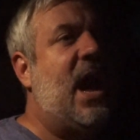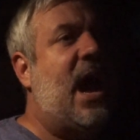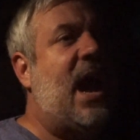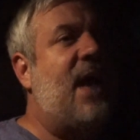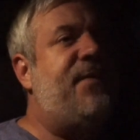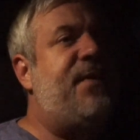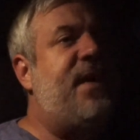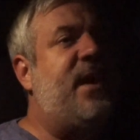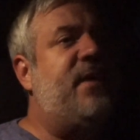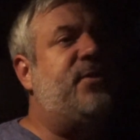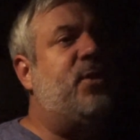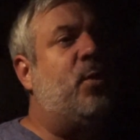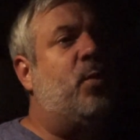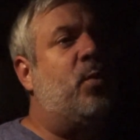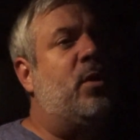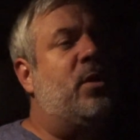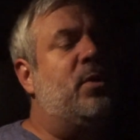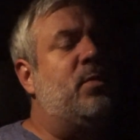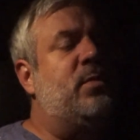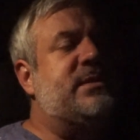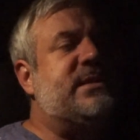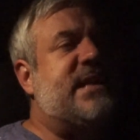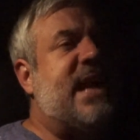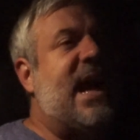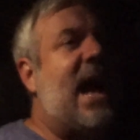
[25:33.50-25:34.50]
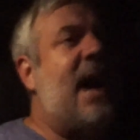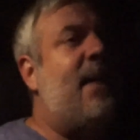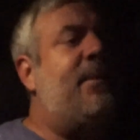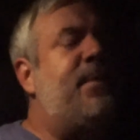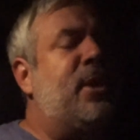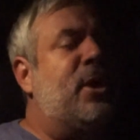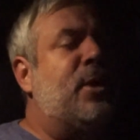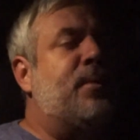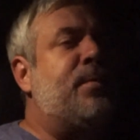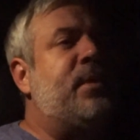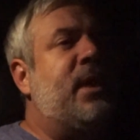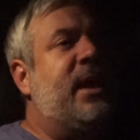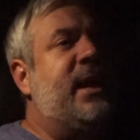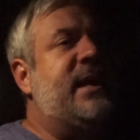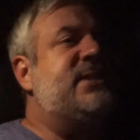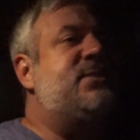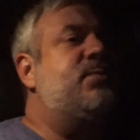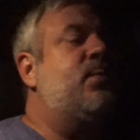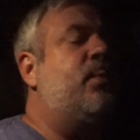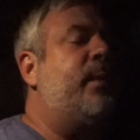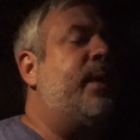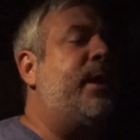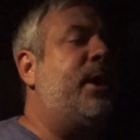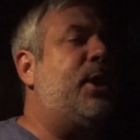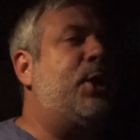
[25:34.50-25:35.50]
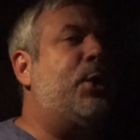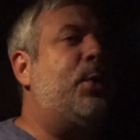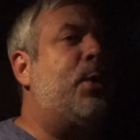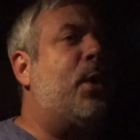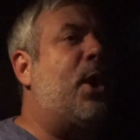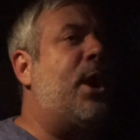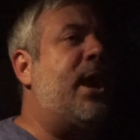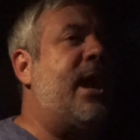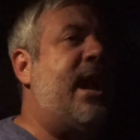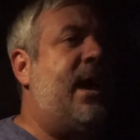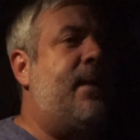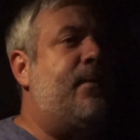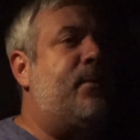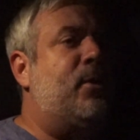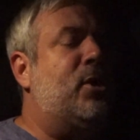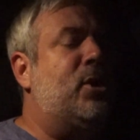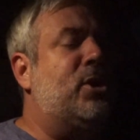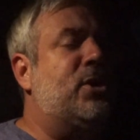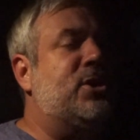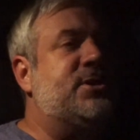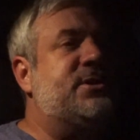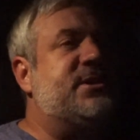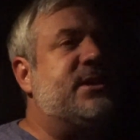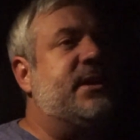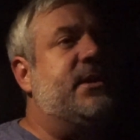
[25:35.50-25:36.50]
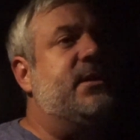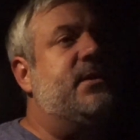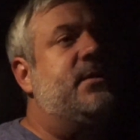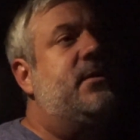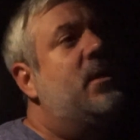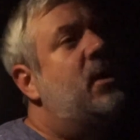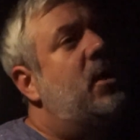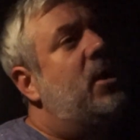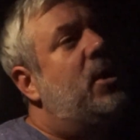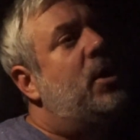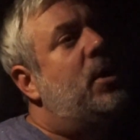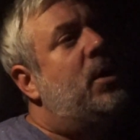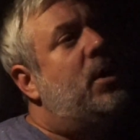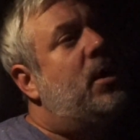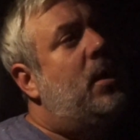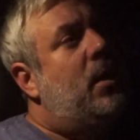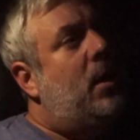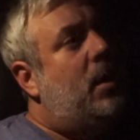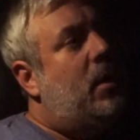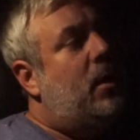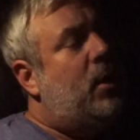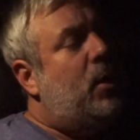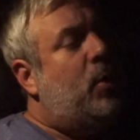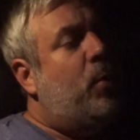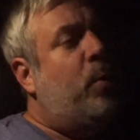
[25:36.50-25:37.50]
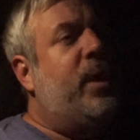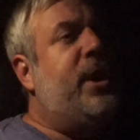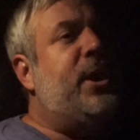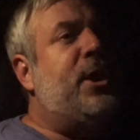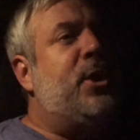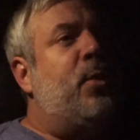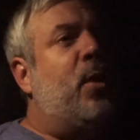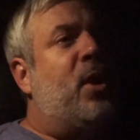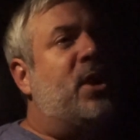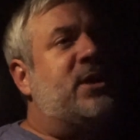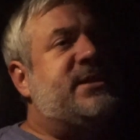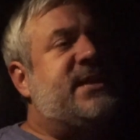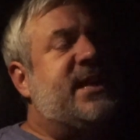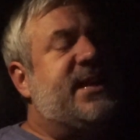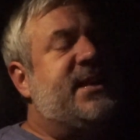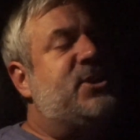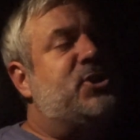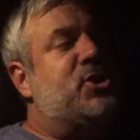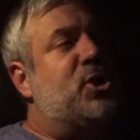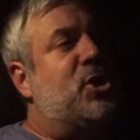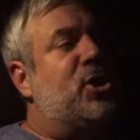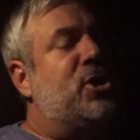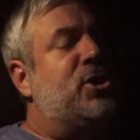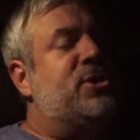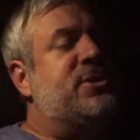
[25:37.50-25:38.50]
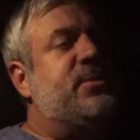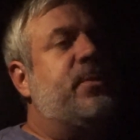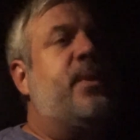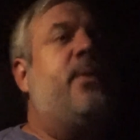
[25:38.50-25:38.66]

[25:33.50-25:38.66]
I think the world was a happier place when we knew our neighbors and we knew our teachers